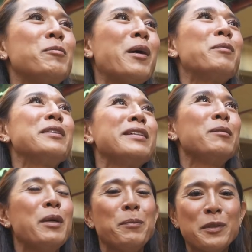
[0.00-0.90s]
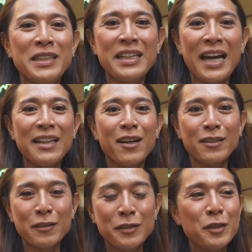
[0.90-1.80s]
property by putting a lot
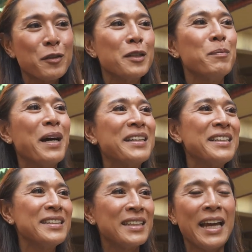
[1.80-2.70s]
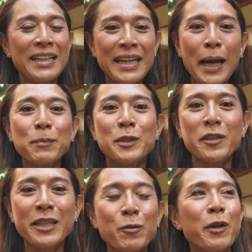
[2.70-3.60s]
of solar panels and
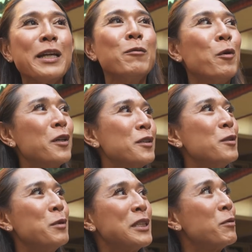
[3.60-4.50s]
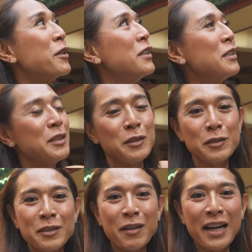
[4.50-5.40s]
capturing rainwater, which we're going to
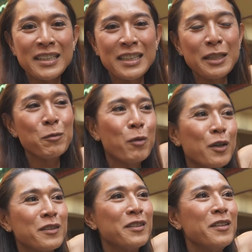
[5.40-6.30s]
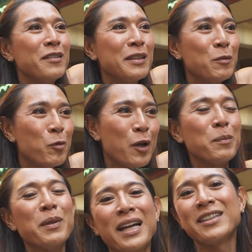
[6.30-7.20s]
use to actually water the wall
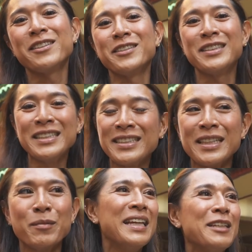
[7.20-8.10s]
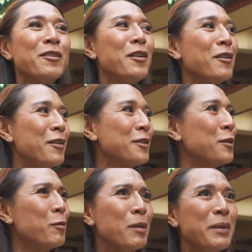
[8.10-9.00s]
planter system. Later on also
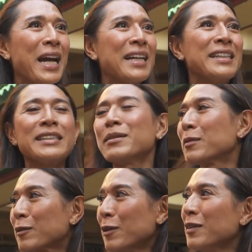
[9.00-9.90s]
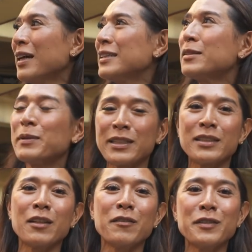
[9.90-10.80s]
we'll be adding some grow lights,
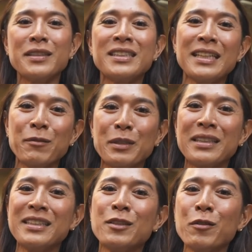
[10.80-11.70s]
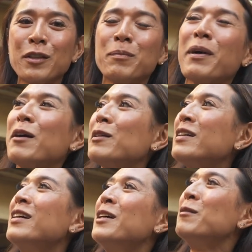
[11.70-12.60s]
because obviously with the solar
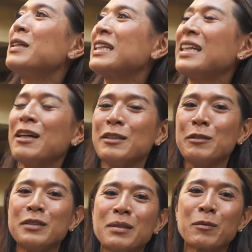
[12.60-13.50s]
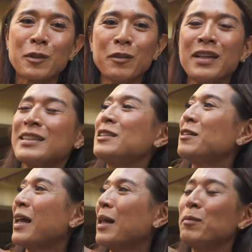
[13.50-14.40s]
power we can now use some grow lights to
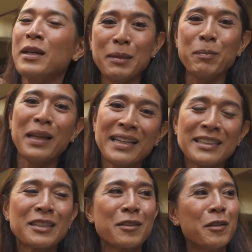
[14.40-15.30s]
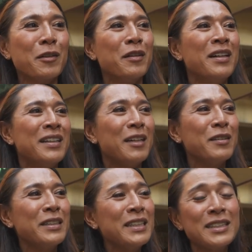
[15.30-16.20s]
help the plants grow. Now
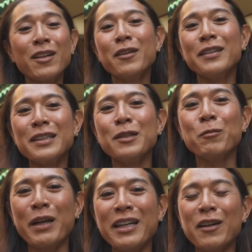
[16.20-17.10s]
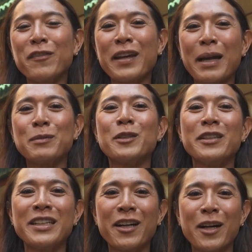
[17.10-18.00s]
this is our little way of
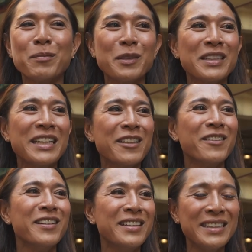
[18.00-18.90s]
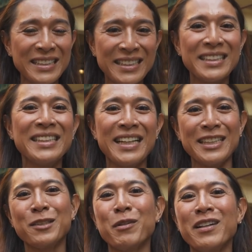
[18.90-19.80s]
capturing carbon here in the city
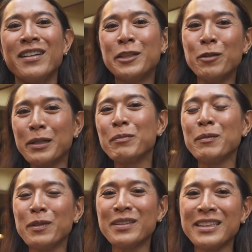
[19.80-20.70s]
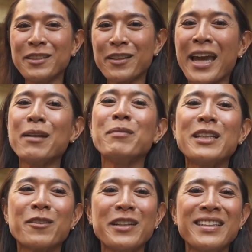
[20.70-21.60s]
as well, showing people that you can be
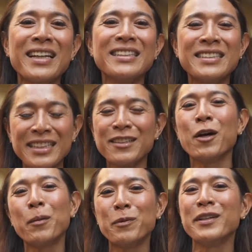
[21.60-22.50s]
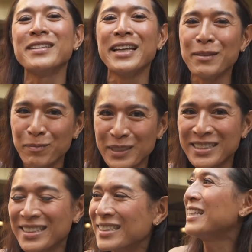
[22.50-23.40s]
green and still operate a
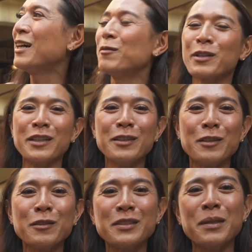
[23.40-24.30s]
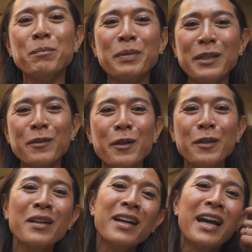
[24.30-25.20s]
business. Now we're going to do some
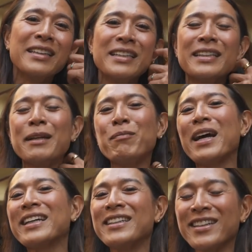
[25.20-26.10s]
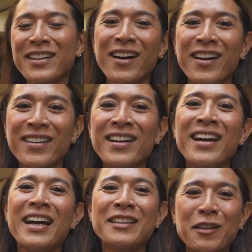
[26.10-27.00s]
B-roll and then get back in the car
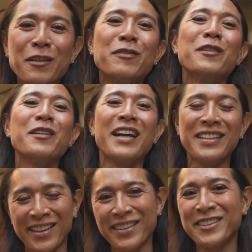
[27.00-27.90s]
and go for another